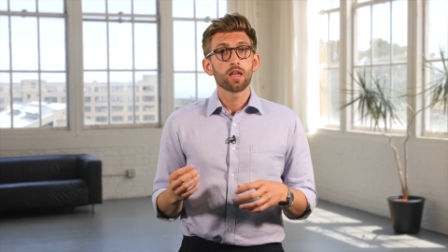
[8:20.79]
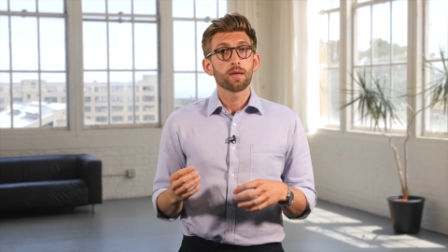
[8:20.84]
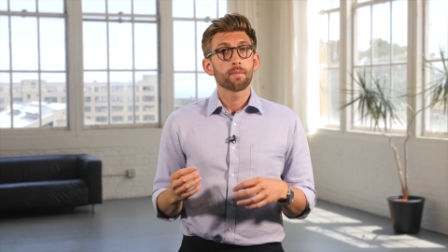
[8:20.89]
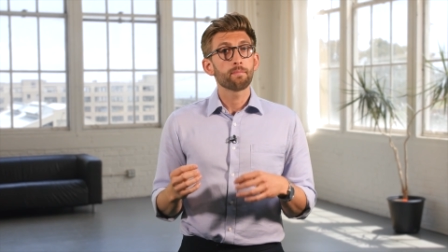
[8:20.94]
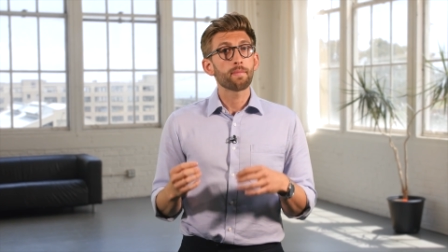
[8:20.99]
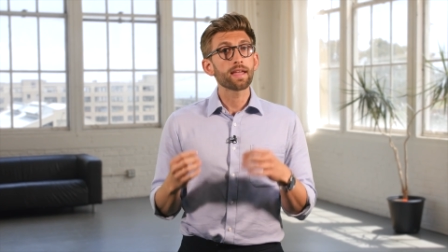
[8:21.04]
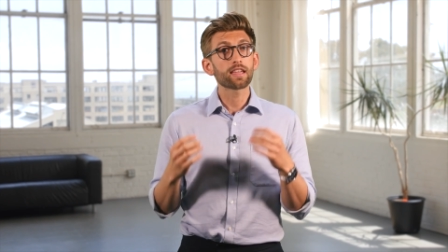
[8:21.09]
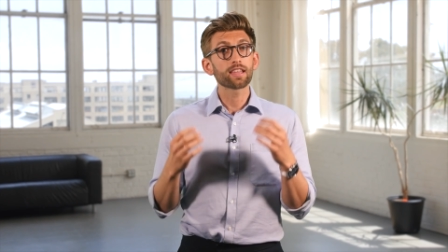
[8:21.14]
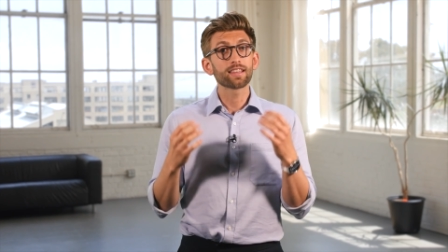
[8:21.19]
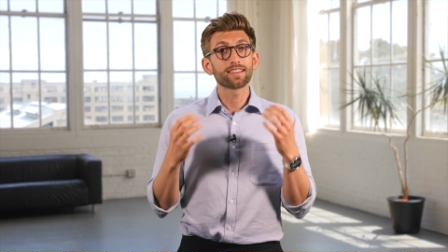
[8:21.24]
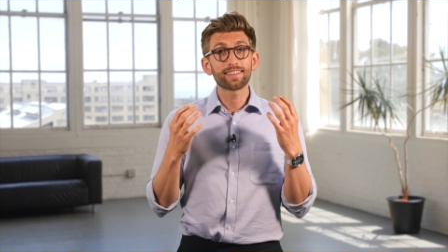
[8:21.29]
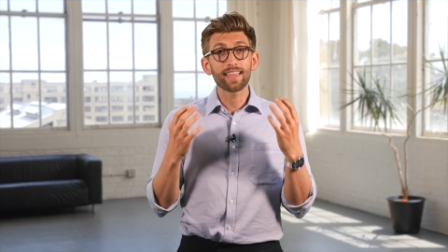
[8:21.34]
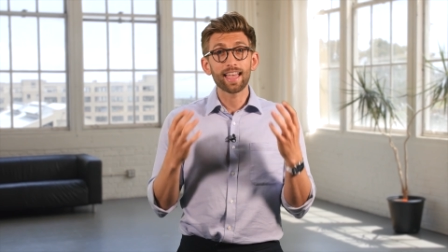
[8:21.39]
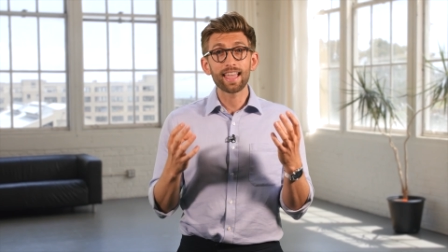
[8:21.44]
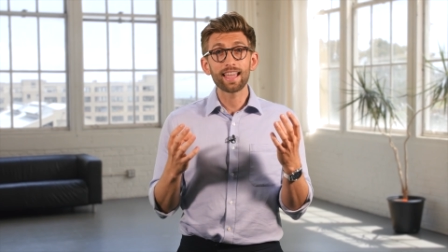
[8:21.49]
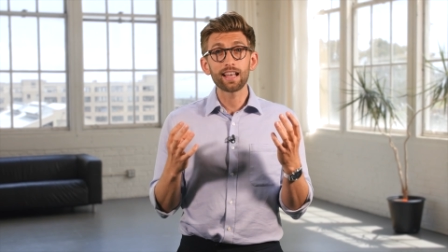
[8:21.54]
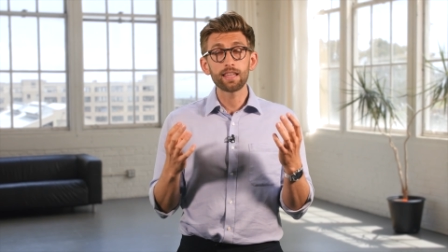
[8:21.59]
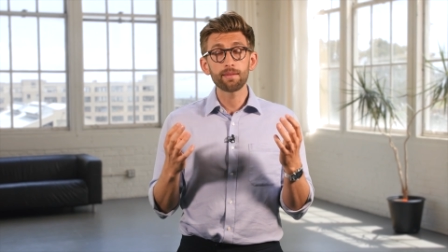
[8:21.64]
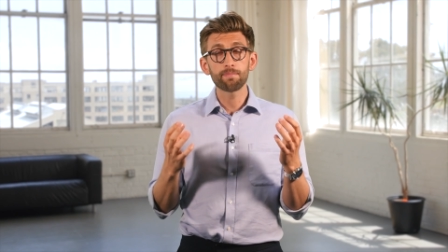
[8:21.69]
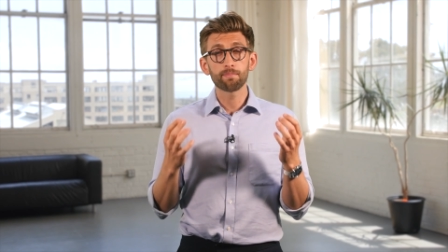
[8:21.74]
Make a
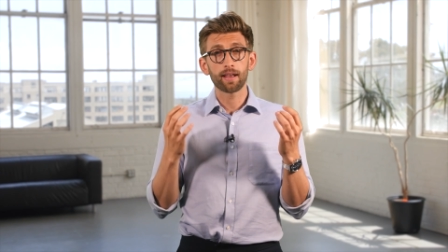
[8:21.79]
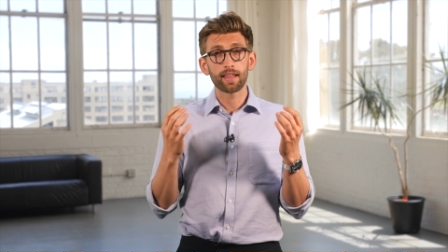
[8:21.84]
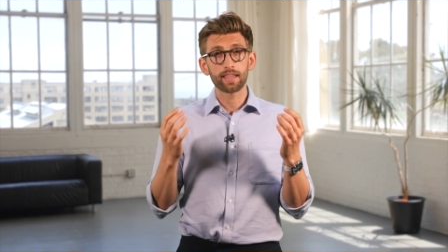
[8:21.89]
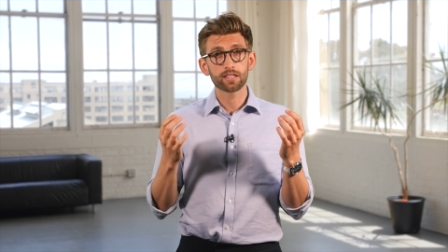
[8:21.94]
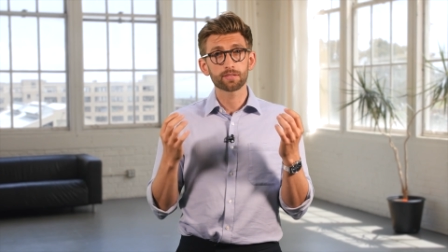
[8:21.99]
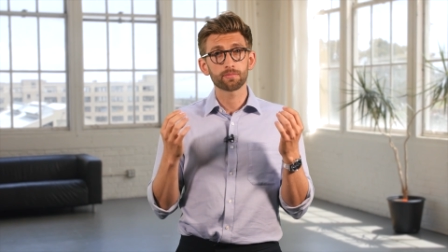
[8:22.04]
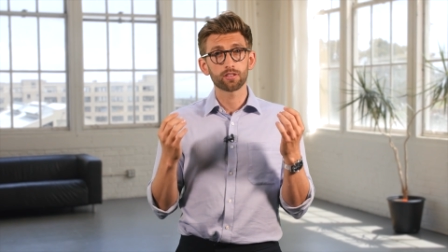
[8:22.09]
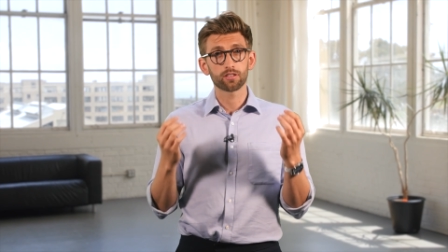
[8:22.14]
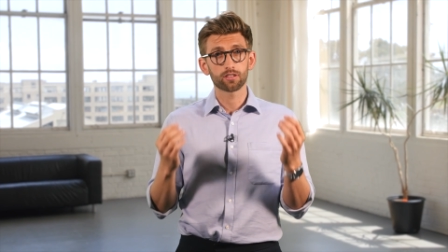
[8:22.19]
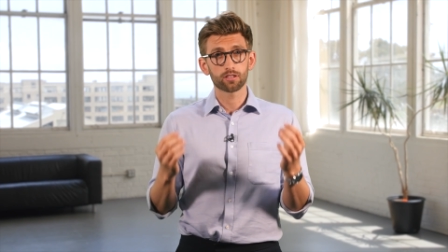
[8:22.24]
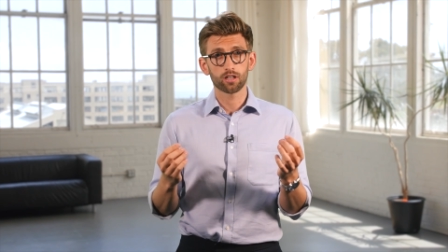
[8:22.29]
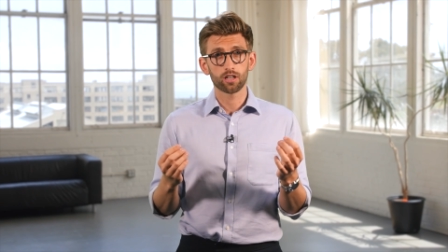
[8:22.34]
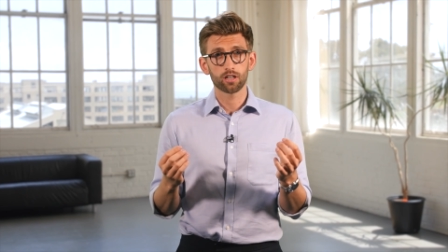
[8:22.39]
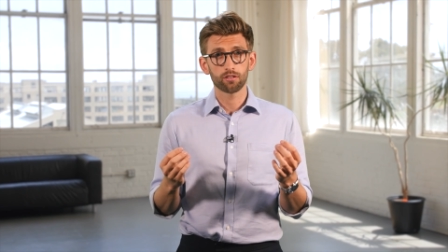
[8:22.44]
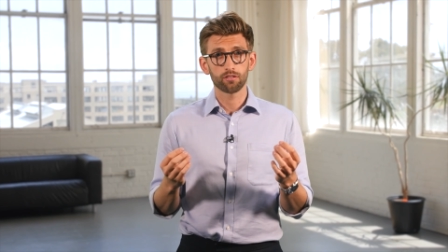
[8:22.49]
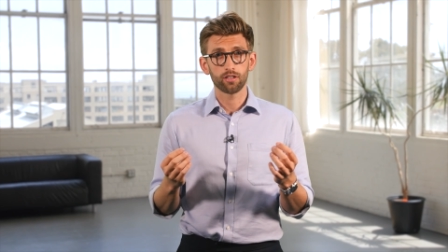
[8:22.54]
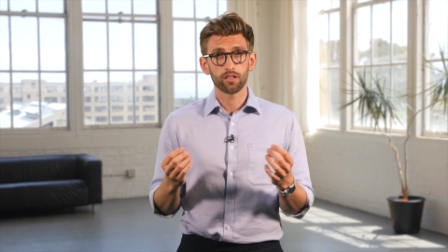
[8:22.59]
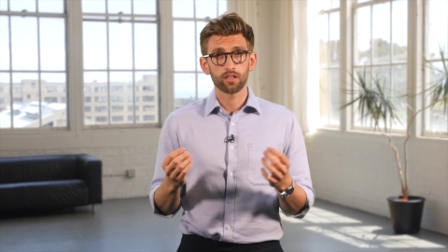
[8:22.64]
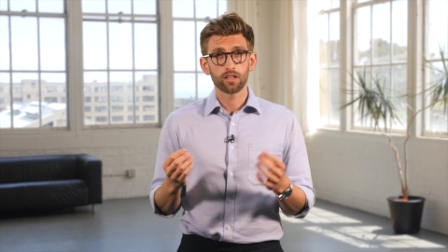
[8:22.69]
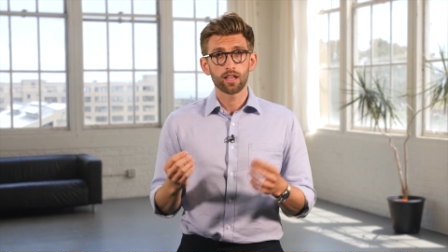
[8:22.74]
daily placement
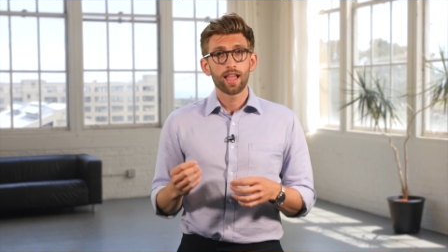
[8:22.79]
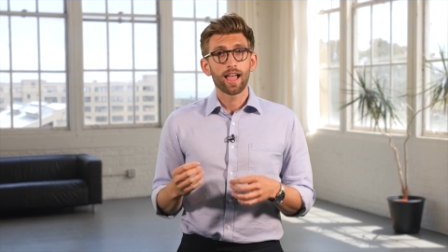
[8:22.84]
diary,